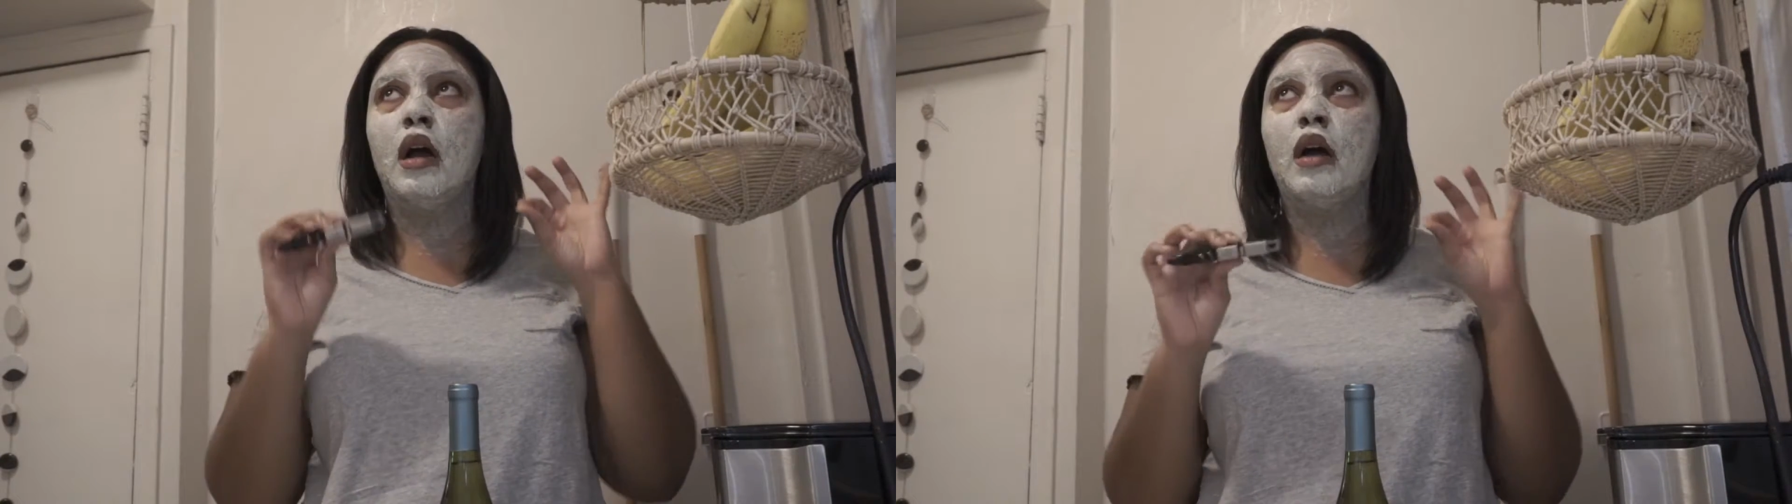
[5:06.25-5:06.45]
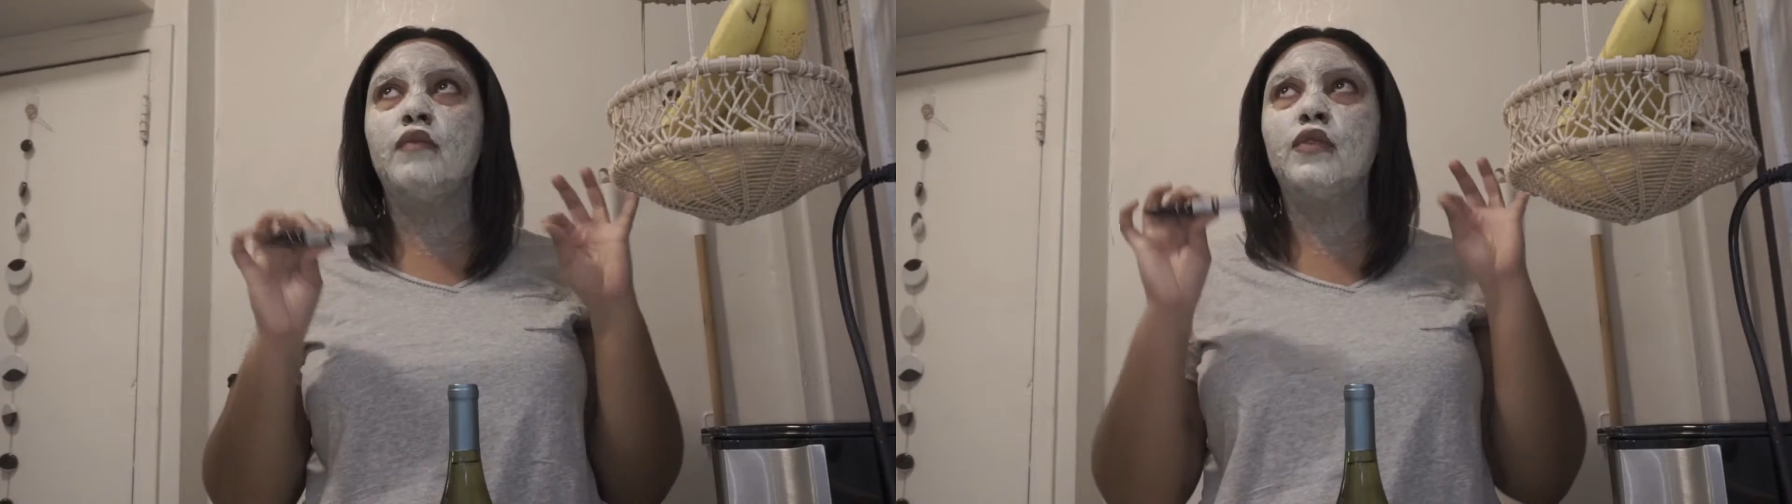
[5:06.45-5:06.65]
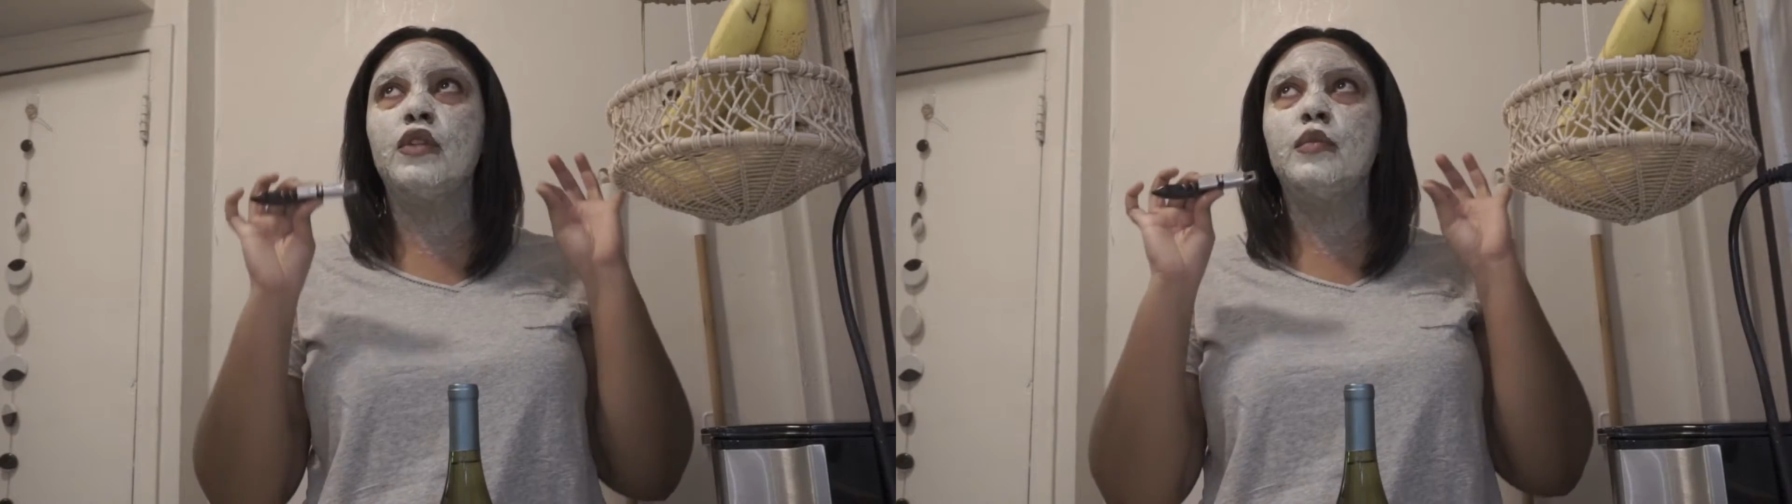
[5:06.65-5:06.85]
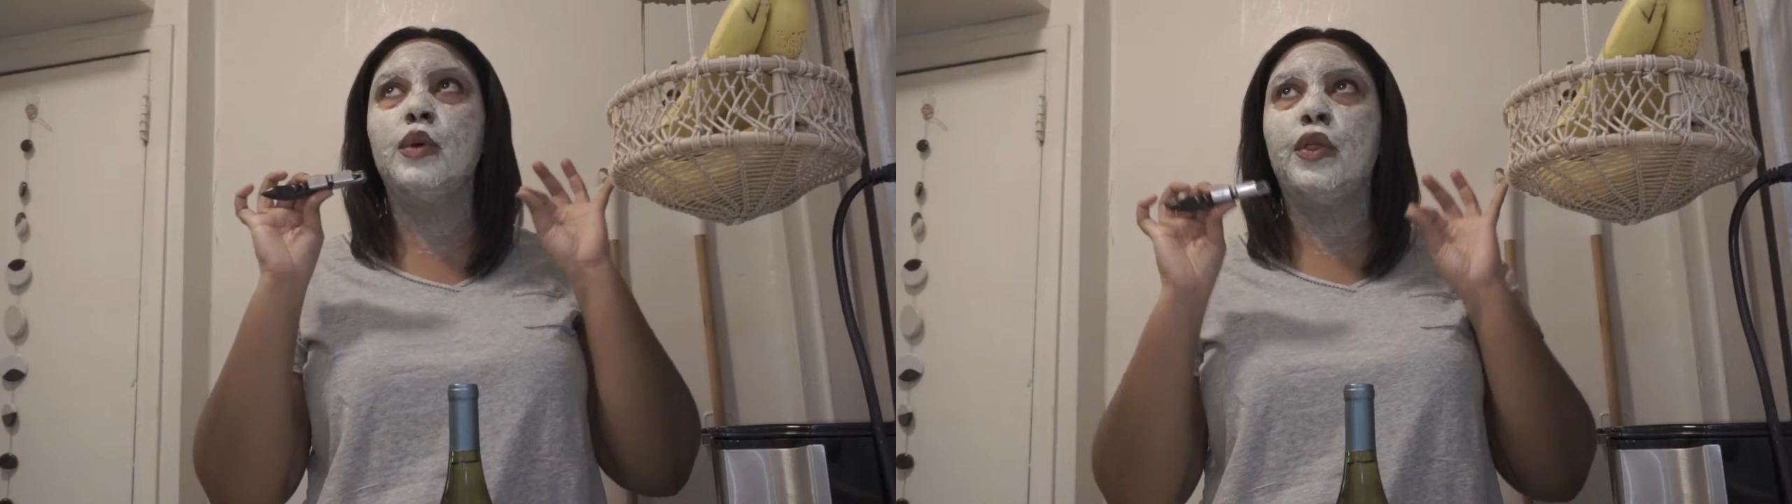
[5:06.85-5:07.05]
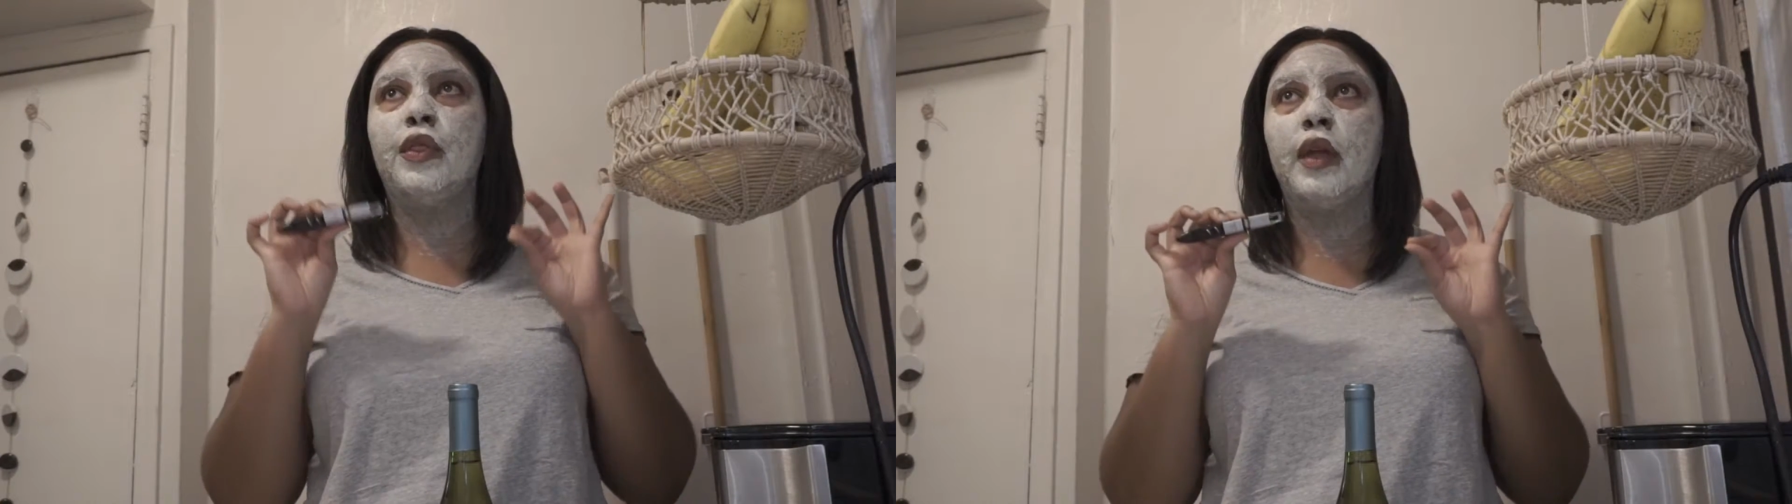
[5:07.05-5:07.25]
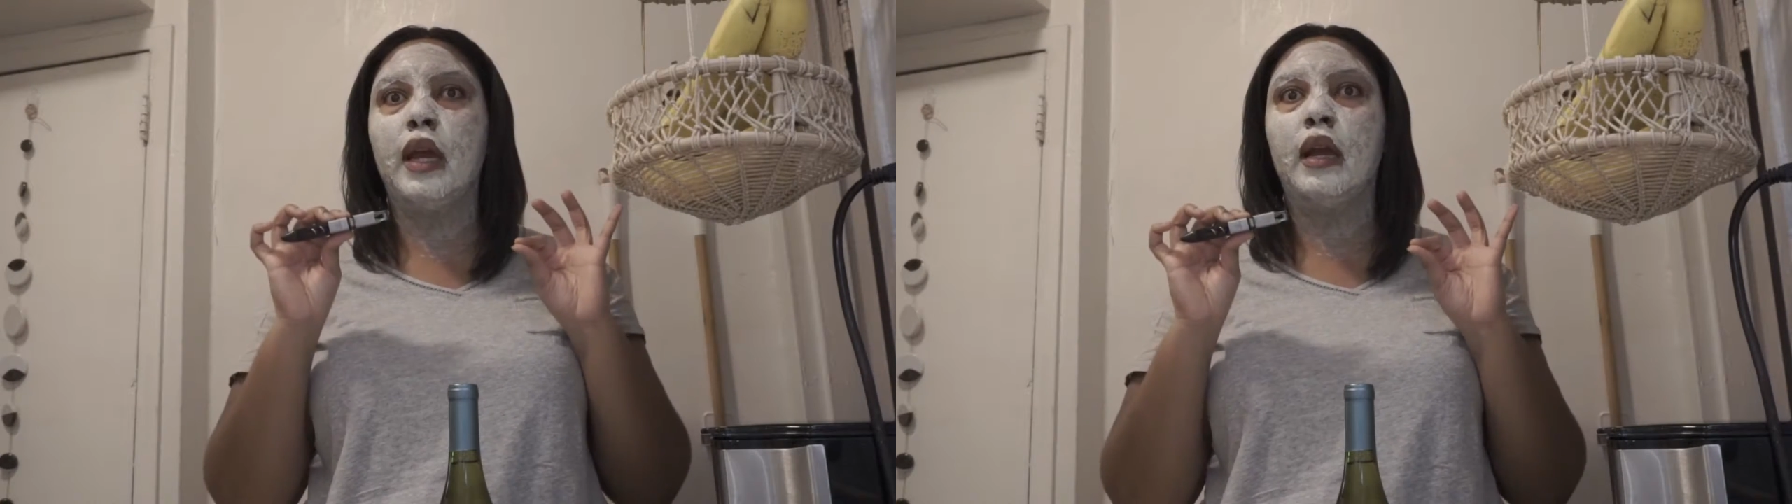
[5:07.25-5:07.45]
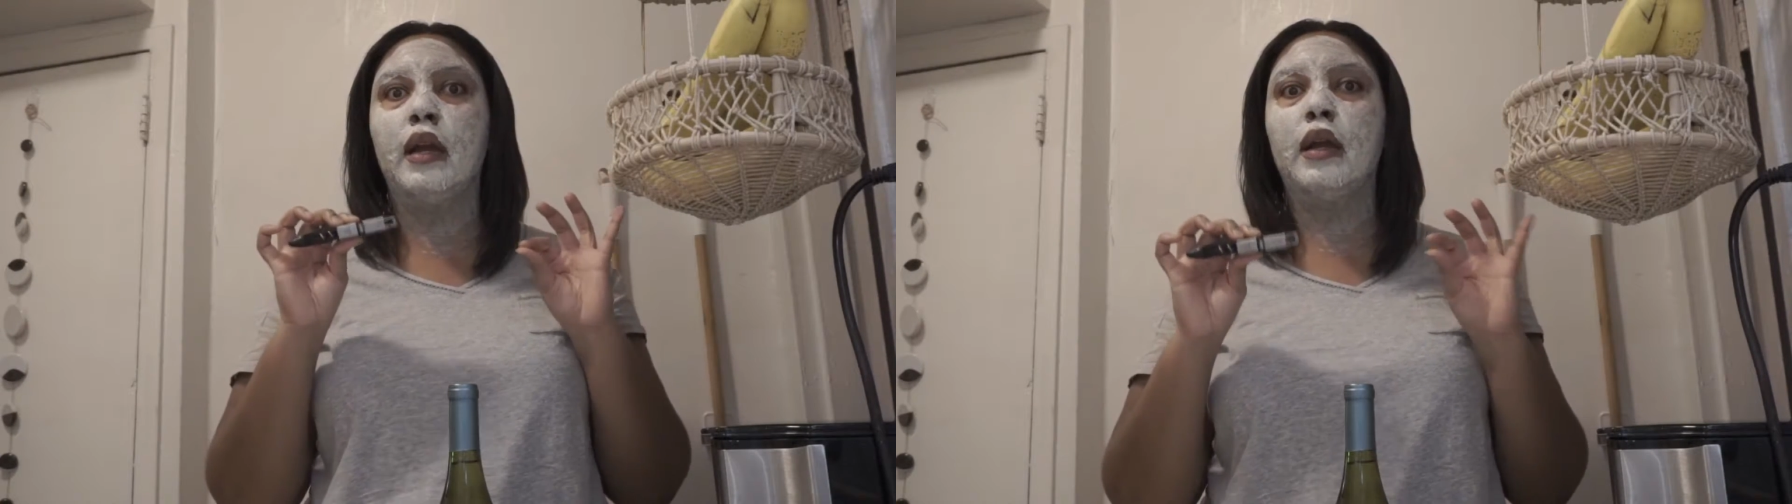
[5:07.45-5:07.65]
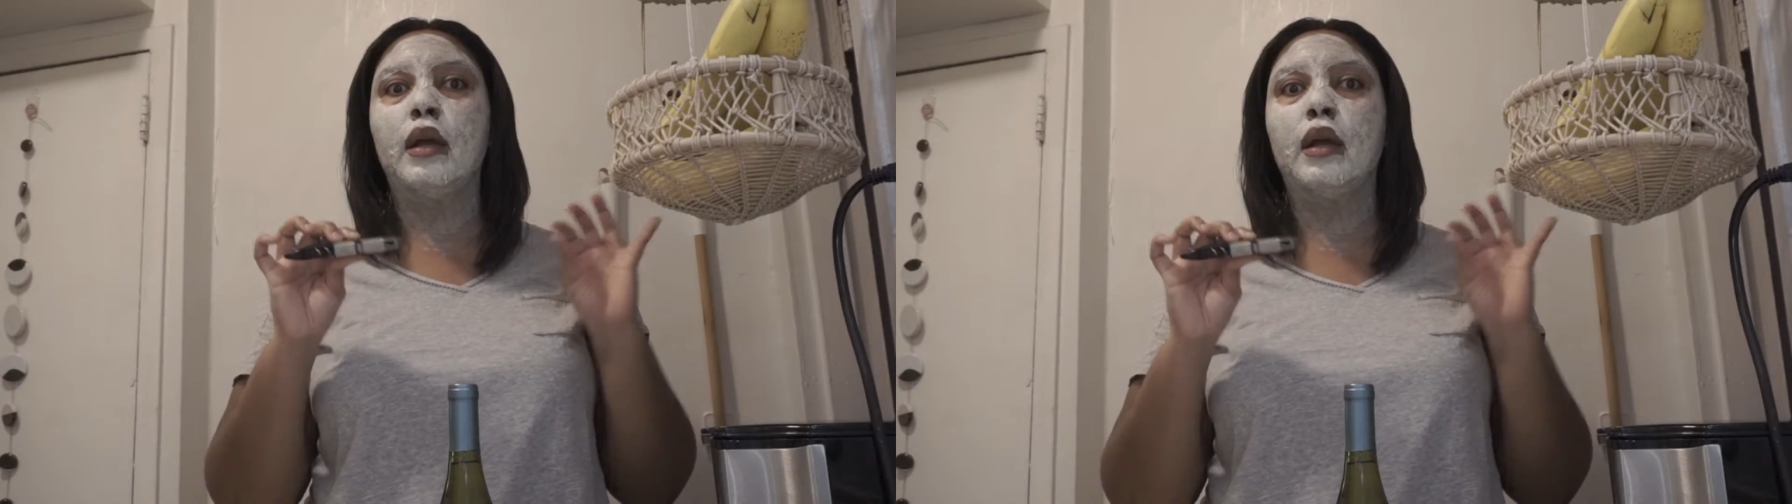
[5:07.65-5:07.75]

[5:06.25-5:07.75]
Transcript: comfortable thing